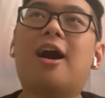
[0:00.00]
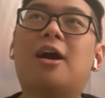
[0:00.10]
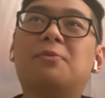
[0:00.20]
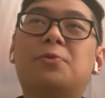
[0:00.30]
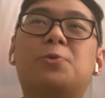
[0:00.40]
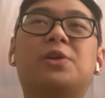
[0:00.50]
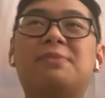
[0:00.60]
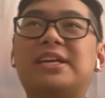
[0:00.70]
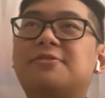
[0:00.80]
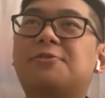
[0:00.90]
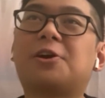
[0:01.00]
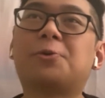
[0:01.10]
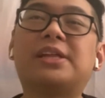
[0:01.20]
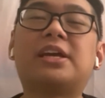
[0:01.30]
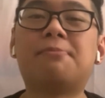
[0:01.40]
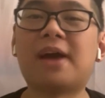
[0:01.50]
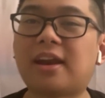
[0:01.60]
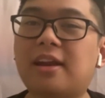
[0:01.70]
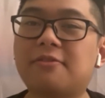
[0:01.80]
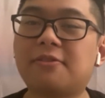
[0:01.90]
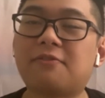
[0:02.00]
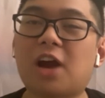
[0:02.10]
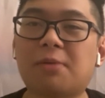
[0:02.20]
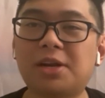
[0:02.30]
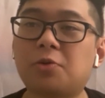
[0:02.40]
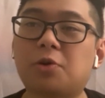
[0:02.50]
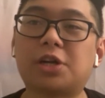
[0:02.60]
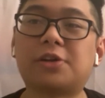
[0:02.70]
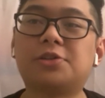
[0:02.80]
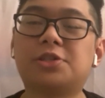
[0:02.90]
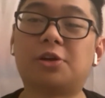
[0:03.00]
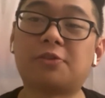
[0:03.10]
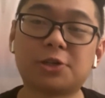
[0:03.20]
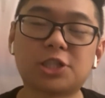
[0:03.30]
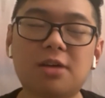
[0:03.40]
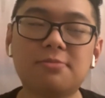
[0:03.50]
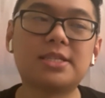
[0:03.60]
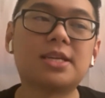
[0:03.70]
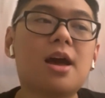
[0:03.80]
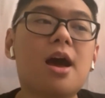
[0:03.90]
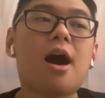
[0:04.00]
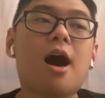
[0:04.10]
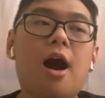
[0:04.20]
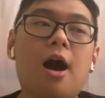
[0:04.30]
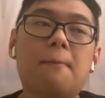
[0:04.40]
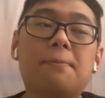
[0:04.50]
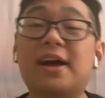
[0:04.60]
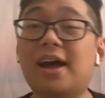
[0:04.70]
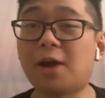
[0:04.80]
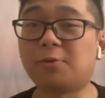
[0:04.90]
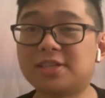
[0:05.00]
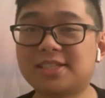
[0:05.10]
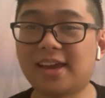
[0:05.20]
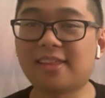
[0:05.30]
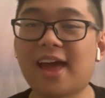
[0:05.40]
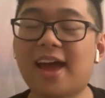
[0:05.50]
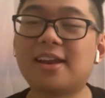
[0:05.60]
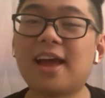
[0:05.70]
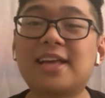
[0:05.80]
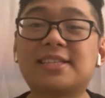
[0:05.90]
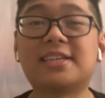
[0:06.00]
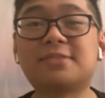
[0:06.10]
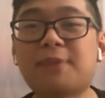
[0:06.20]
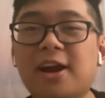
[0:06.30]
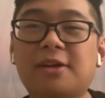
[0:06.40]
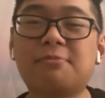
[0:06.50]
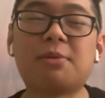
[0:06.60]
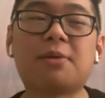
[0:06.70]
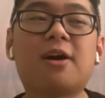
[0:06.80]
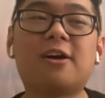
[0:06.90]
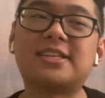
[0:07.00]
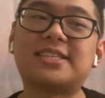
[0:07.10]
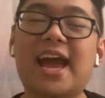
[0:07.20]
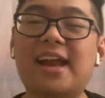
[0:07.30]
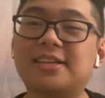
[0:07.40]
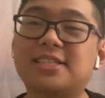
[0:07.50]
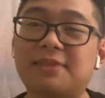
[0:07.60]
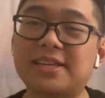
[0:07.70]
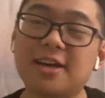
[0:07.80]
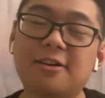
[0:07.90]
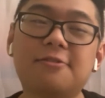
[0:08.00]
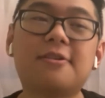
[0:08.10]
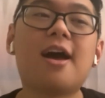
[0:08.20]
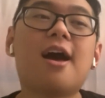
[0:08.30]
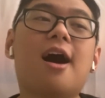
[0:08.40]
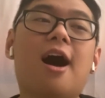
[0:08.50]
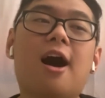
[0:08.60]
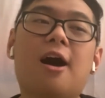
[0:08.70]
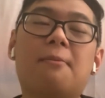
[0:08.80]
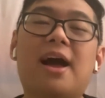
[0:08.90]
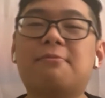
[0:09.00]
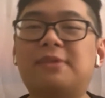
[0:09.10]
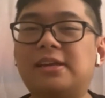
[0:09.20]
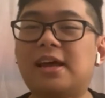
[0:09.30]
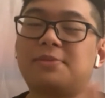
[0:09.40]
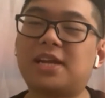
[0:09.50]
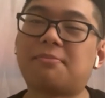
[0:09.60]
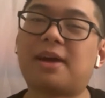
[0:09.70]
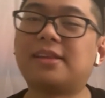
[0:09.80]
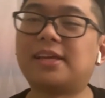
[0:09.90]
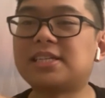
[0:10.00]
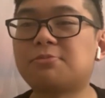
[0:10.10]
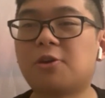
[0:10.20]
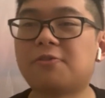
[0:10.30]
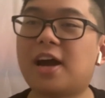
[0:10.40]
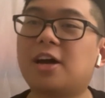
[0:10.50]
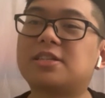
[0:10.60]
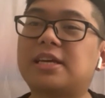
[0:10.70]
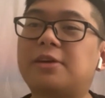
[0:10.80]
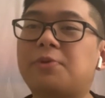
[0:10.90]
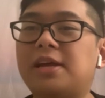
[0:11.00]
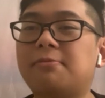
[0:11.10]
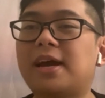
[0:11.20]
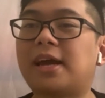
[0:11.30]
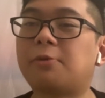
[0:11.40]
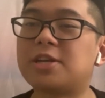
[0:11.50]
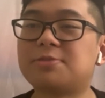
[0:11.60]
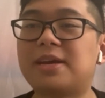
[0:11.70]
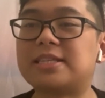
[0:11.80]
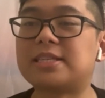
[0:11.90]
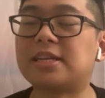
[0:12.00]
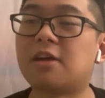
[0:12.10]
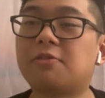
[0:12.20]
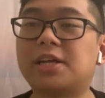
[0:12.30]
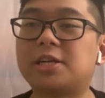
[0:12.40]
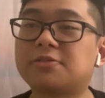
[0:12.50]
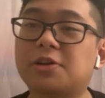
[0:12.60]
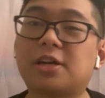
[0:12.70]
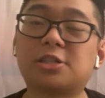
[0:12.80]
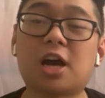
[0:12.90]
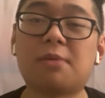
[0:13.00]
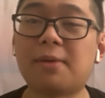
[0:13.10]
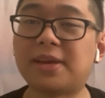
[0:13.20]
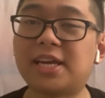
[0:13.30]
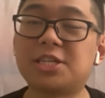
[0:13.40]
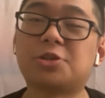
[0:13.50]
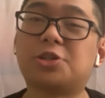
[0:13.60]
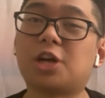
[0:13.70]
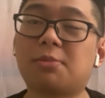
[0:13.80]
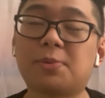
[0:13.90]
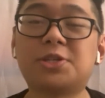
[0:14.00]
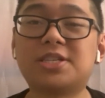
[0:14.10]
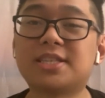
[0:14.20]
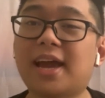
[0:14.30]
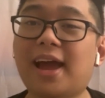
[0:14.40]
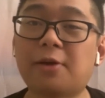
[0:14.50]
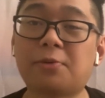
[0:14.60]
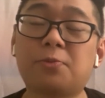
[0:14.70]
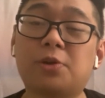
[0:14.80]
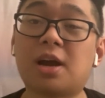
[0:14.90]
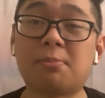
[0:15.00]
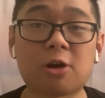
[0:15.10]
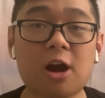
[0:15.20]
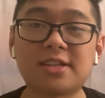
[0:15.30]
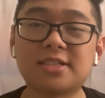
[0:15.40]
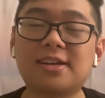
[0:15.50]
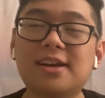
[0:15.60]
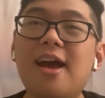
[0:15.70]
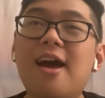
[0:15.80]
It really makes for a really competitive environment in order to look for jobs. But I will say that as an aspiring public policy analyst myself, I have been updating my LinkedIn profile, getting ready my resumes and cover letters for job applications or job opportunities that I would come across on.